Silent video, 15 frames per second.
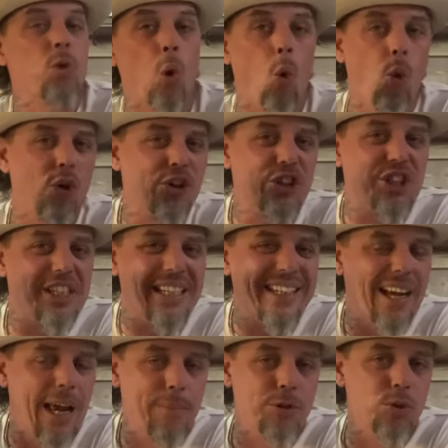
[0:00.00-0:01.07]
orangey
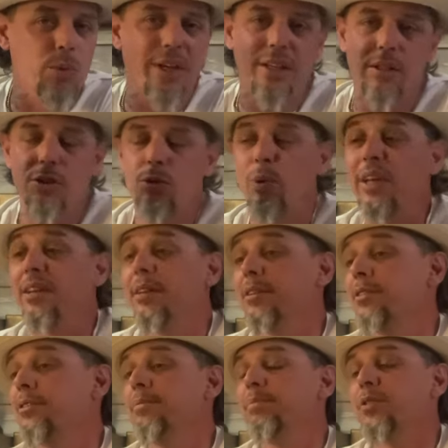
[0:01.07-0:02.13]
type
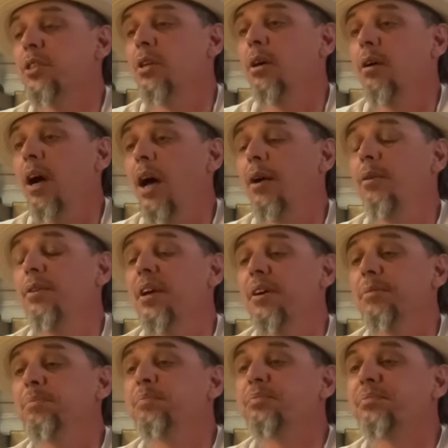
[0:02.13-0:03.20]
sweetness. So I don't
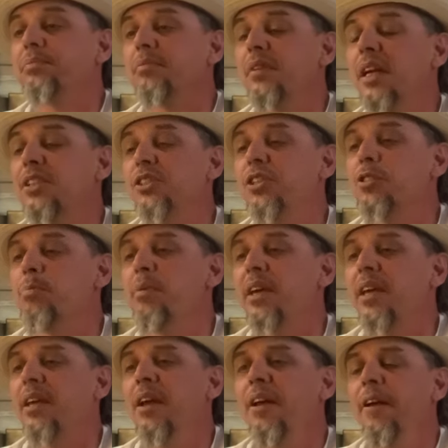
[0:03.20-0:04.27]
know. That's just me.